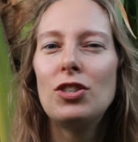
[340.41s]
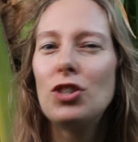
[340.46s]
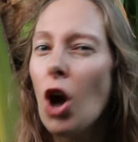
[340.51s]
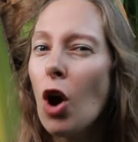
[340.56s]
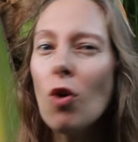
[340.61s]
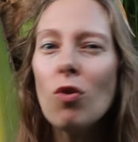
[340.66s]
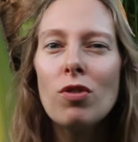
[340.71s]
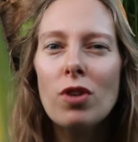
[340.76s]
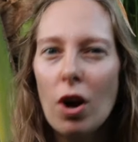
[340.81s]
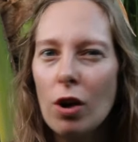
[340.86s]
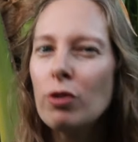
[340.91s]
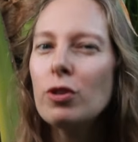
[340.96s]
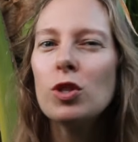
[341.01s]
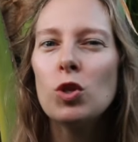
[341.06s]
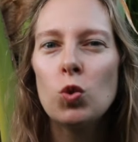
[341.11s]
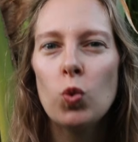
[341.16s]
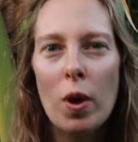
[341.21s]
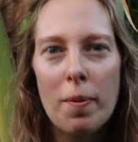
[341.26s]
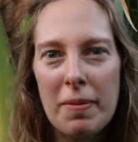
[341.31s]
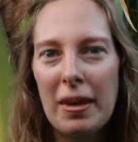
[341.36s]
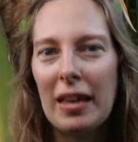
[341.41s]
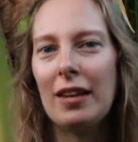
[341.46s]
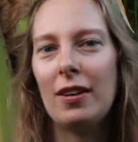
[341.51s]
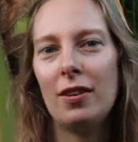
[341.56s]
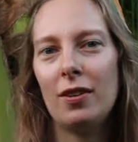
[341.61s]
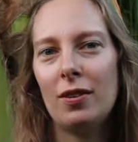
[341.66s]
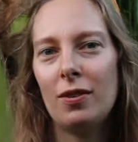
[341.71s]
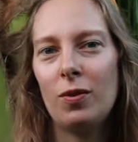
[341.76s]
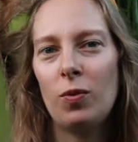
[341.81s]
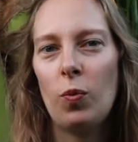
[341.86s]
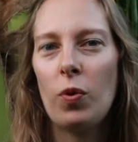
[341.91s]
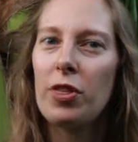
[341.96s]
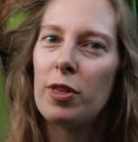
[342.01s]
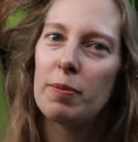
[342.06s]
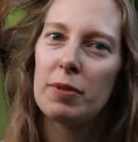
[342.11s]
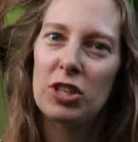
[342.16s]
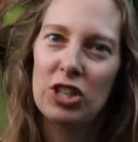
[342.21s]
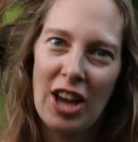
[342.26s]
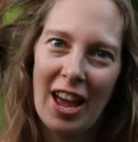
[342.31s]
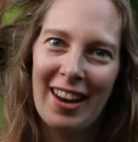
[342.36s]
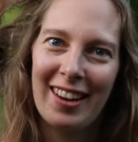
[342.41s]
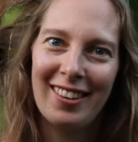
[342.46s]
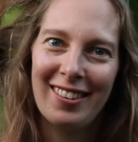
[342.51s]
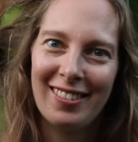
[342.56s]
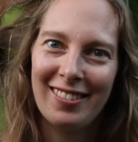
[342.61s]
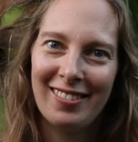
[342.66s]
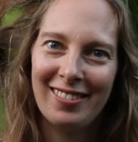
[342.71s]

Don't go swimming with a machete.